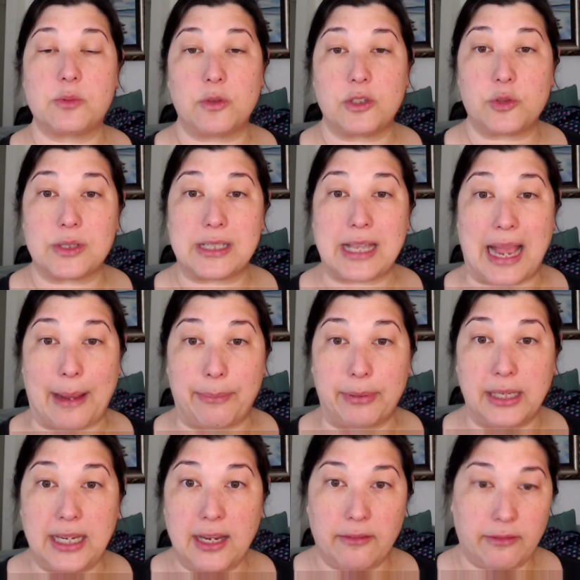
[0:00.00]
which was
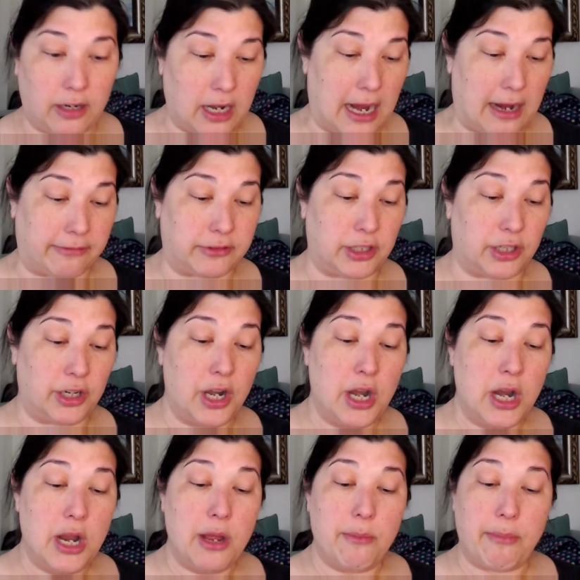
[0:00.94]
Happily Ever After
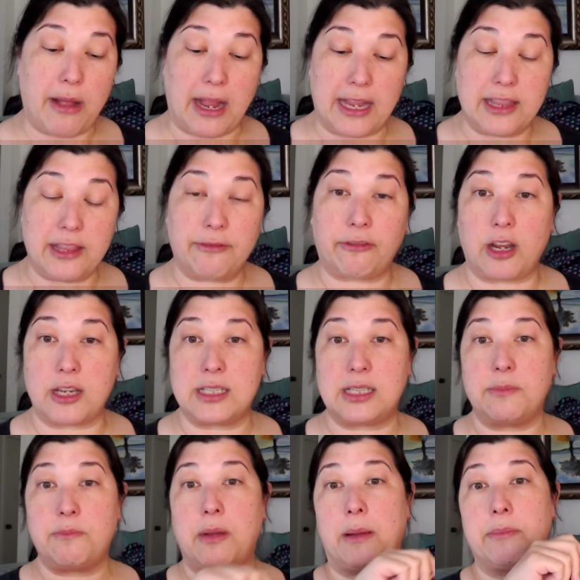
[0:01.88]
by the
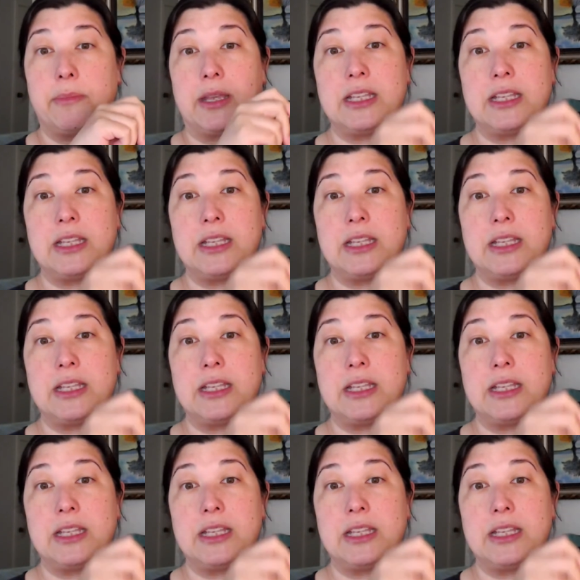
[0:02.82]
Frosted Pumpkin